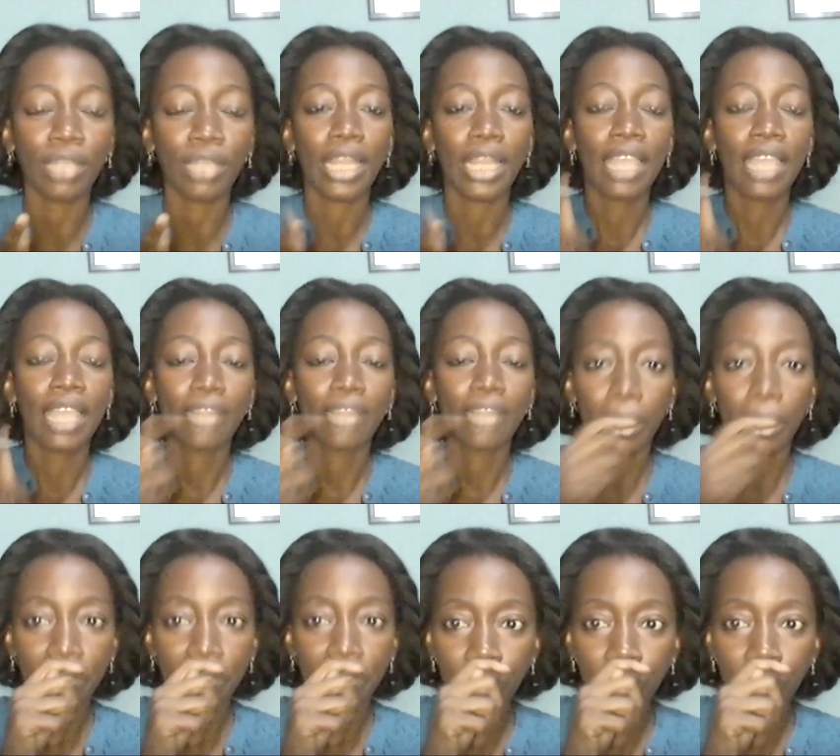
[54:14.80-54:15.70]
that now
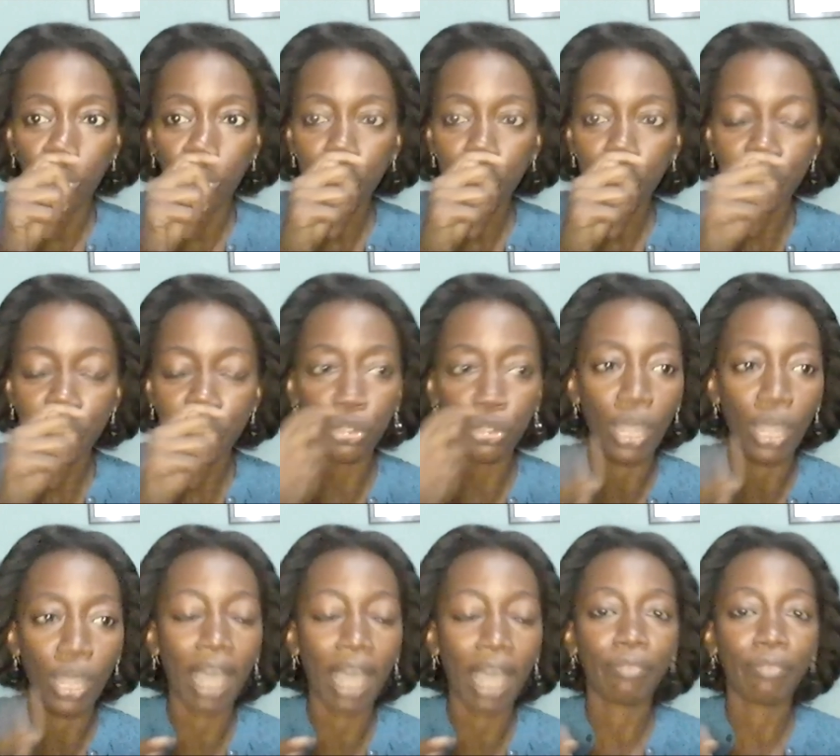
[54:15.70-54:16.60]
if you if you
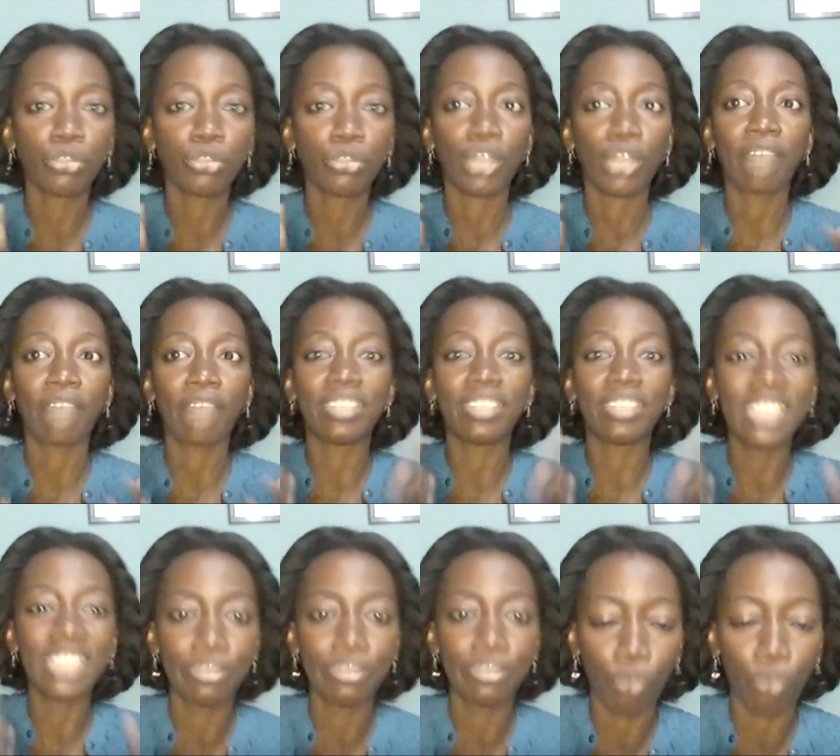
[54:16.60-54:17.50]
have you have the
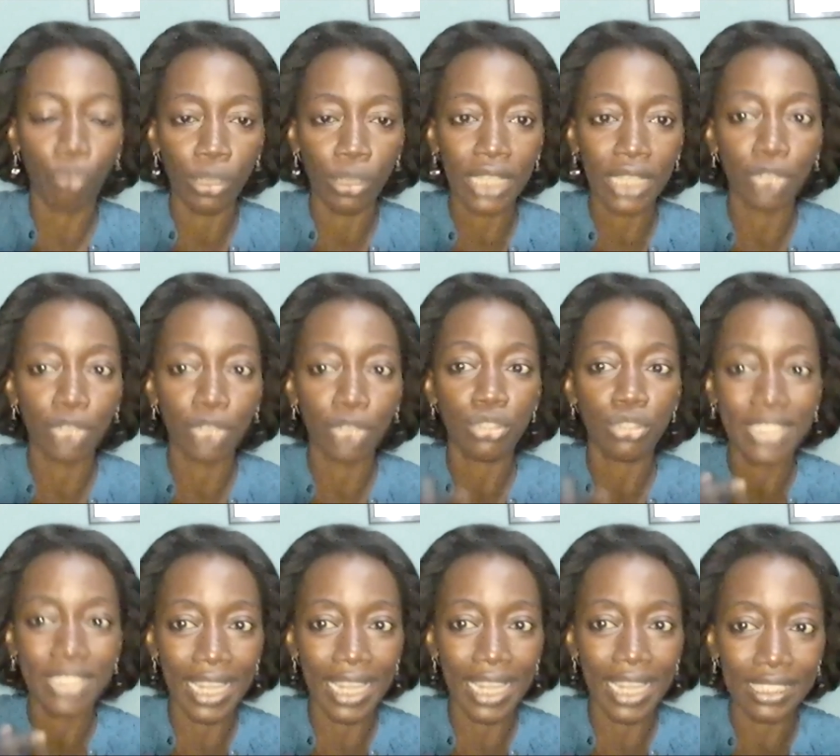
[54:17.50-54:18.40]
need for it and you
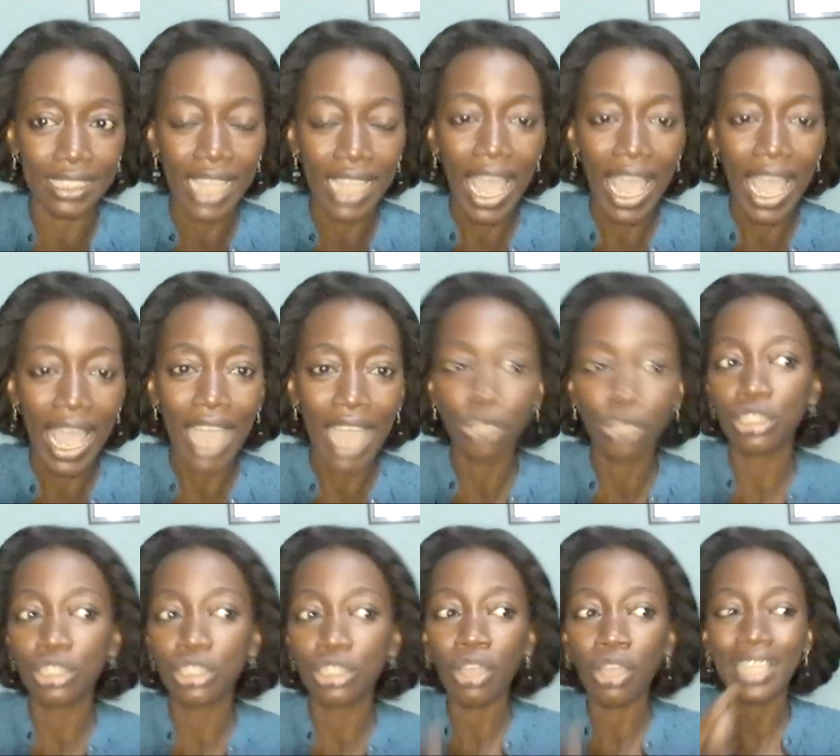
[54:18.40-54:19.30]
send and you
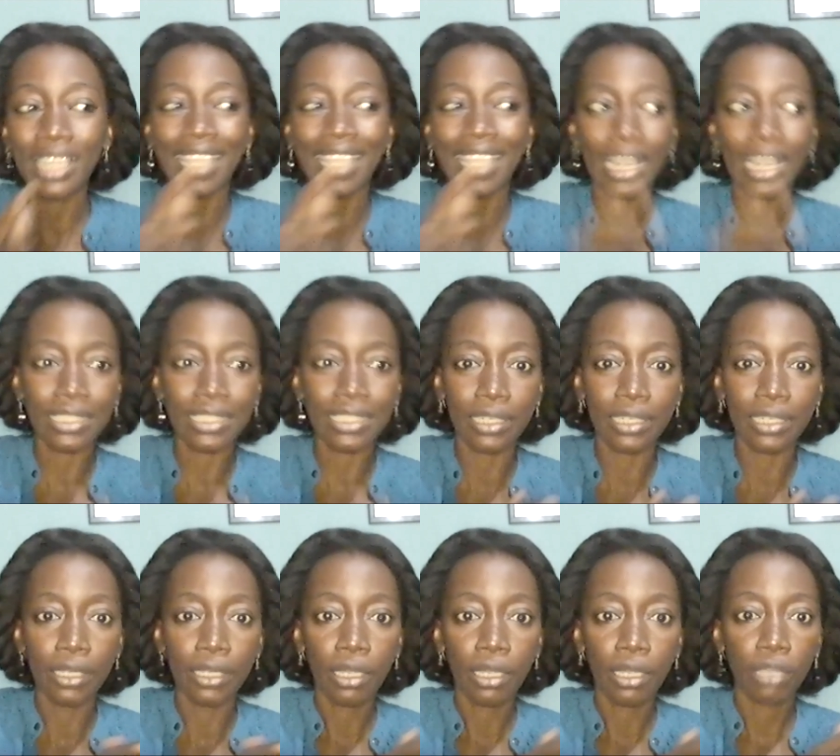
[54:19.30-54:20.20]
do not get
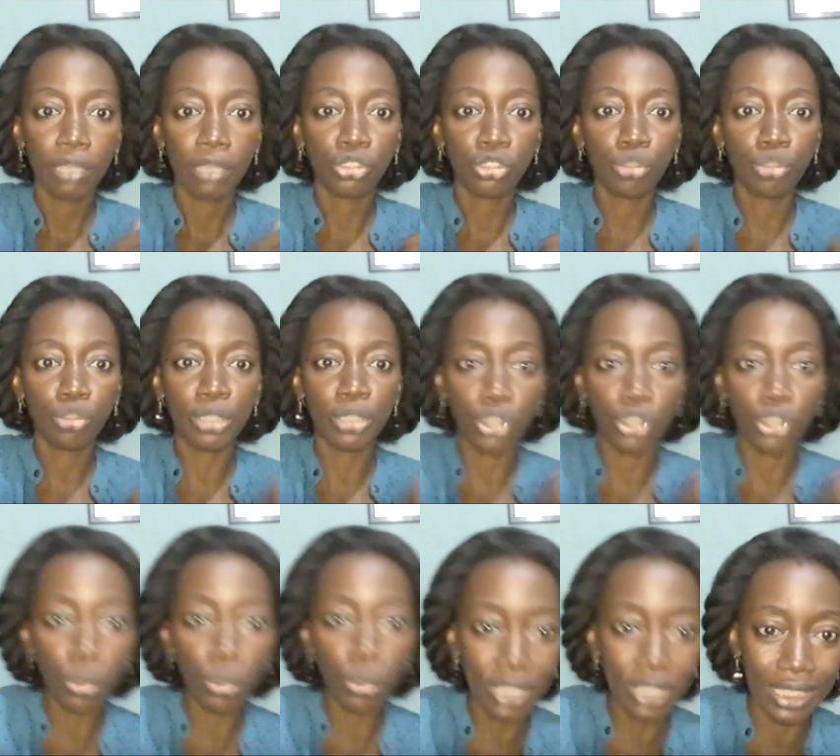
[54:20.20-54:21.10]
to be
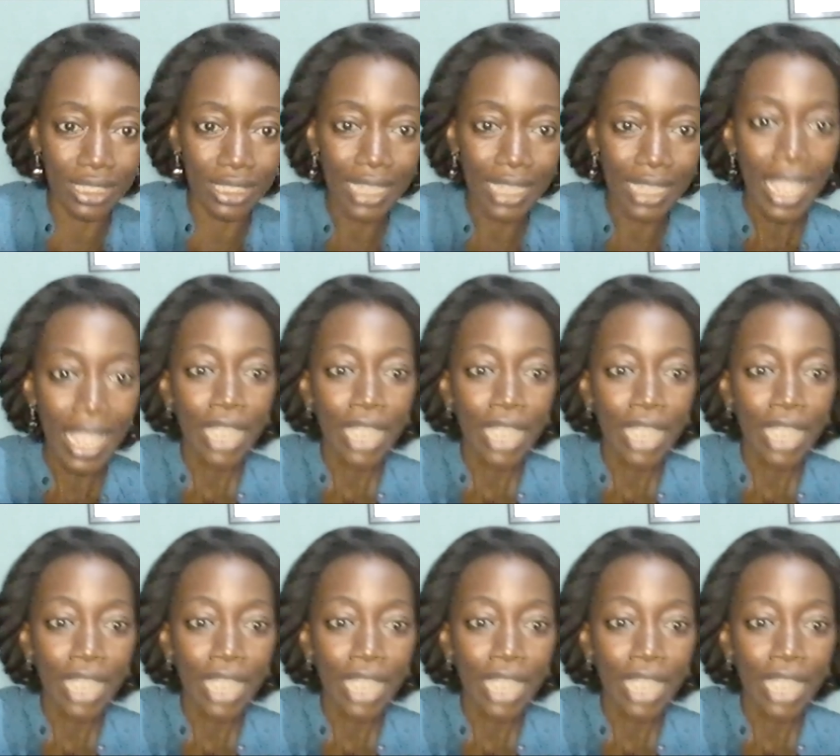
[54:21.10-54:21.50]
chosen